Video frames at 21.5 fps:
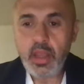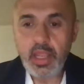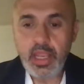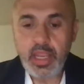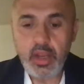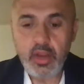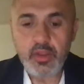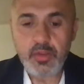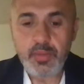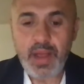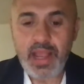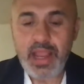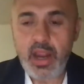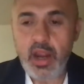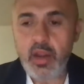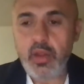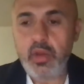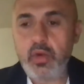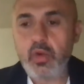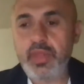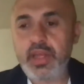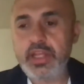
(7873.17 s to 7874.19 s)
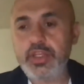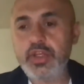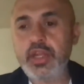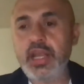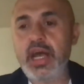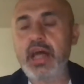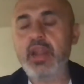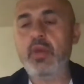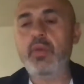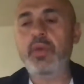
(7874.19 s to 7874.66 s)
Here's my article that you
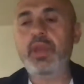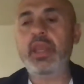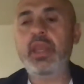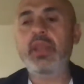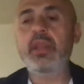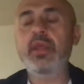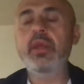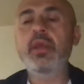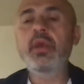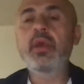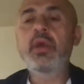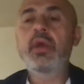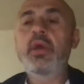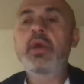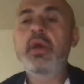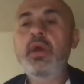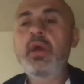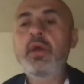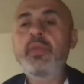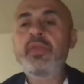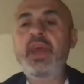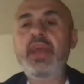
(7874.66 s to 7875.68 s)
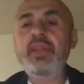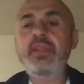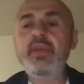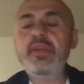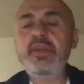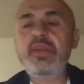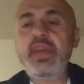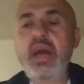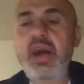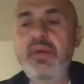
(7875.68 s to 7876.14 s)
got to read. They
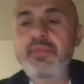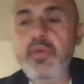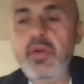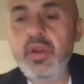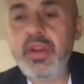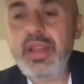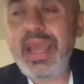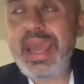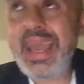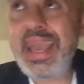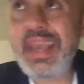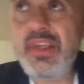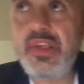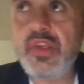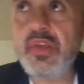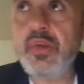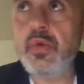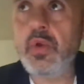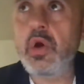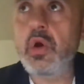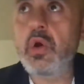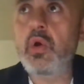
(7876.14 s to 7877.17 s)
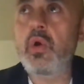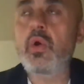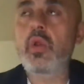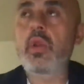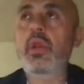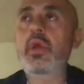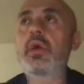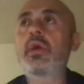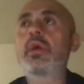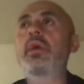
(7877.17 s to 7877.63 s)
discovered a
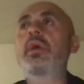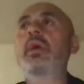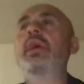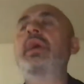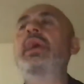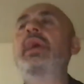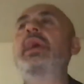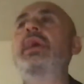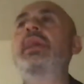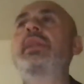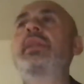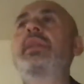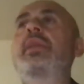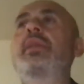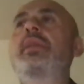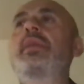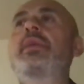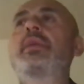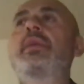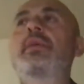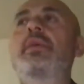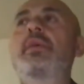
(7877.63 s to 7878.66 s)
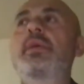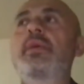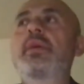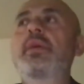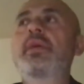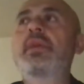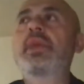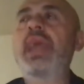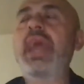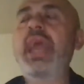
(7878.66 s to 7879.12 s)
scroll in
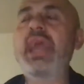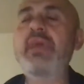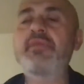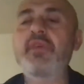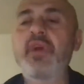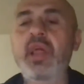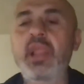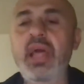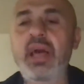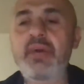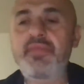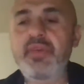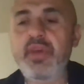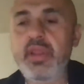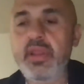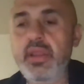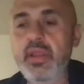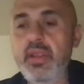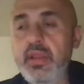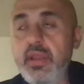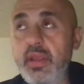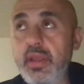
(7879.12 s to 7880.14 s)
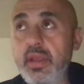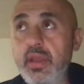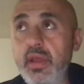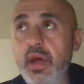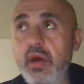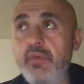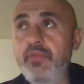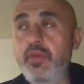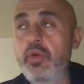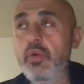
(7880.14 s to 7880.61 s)
Cave 11
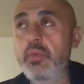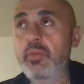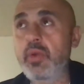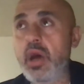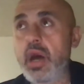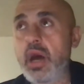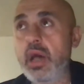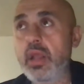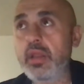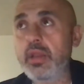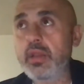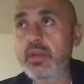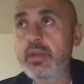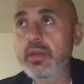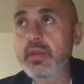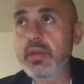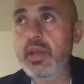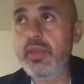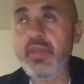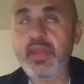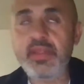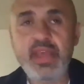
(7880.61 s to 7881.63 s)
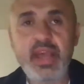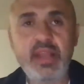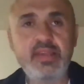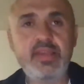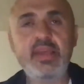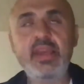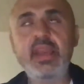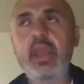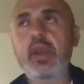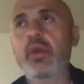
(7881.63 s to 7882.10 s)
of Qumran in the Dead
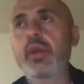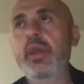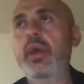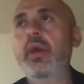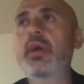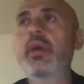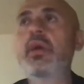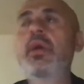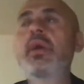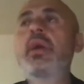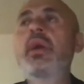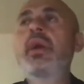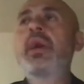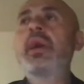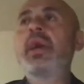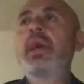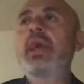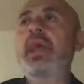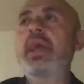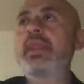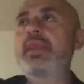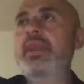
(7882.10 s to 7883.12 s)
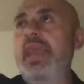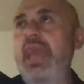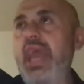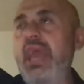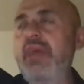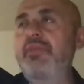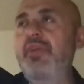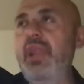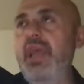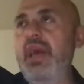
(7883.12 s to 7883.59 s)
Sea area. In
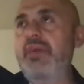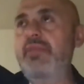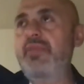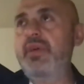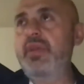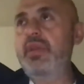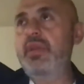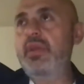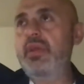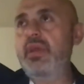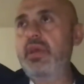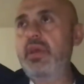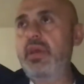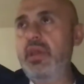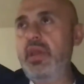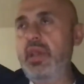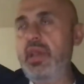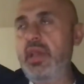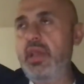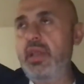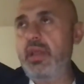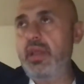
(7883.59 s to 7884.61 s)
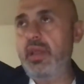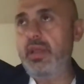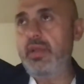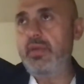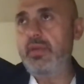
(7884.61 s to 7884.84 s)
Cave 11, in,